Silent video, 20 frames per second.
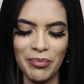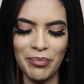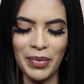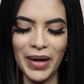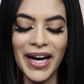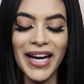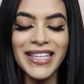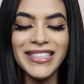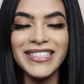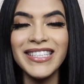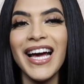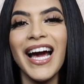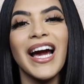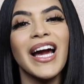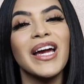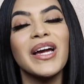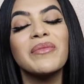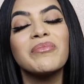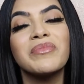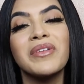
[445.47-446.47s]
But
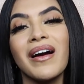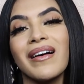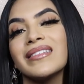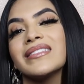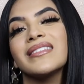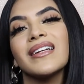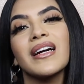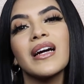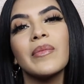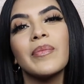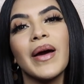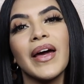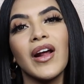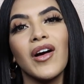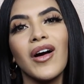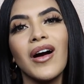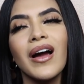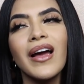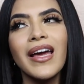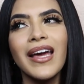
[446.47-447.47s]
I am not stuck up at
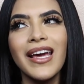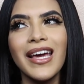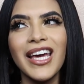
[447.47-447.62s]
all.